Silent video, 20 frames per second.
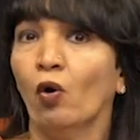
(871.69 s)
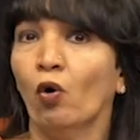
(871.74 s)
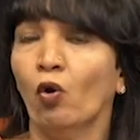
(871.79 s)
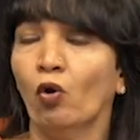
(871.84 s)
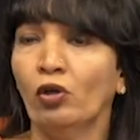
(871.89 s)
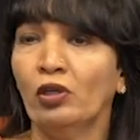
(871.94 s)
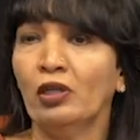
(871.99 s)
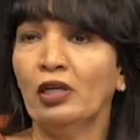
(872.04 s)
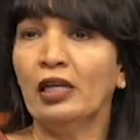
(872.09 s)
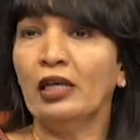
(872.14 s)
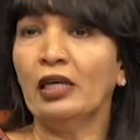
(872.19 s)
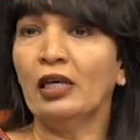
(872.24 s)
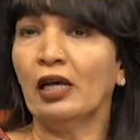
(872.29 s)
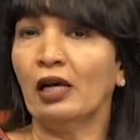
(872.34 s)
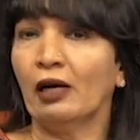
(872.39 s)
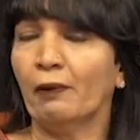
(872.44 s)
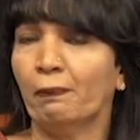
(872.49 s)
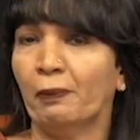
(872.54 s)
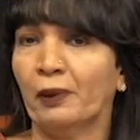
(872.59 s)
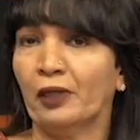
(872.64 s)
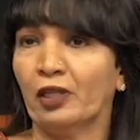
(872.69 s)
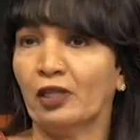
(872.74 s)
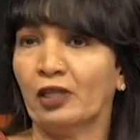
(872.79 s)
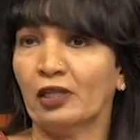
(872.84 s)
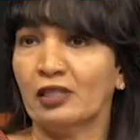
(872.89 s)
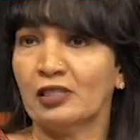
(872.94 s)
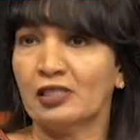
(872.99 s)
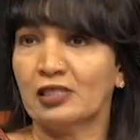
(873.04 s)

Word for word: only a particular